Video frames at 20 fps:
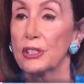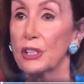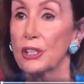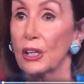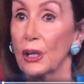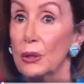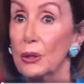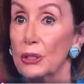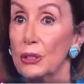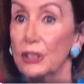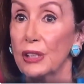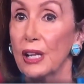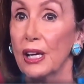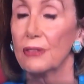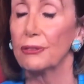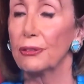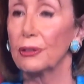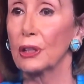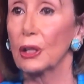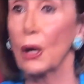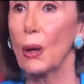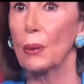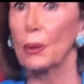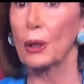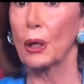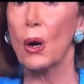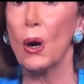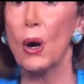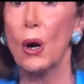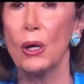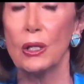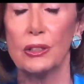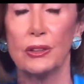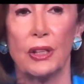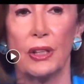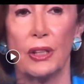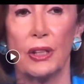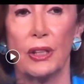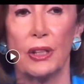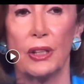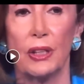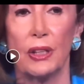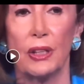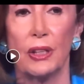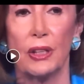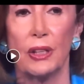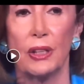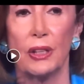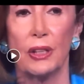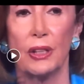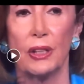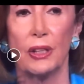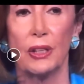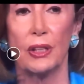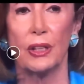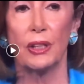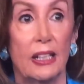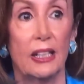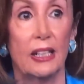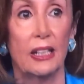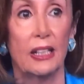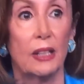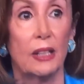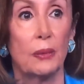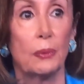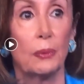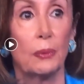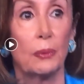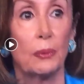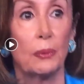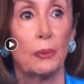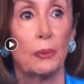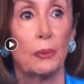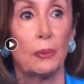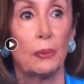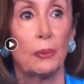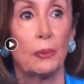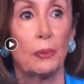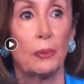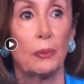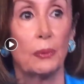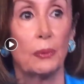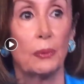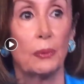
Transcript: let me see if I can pause this. Oh, let's get to the right spot.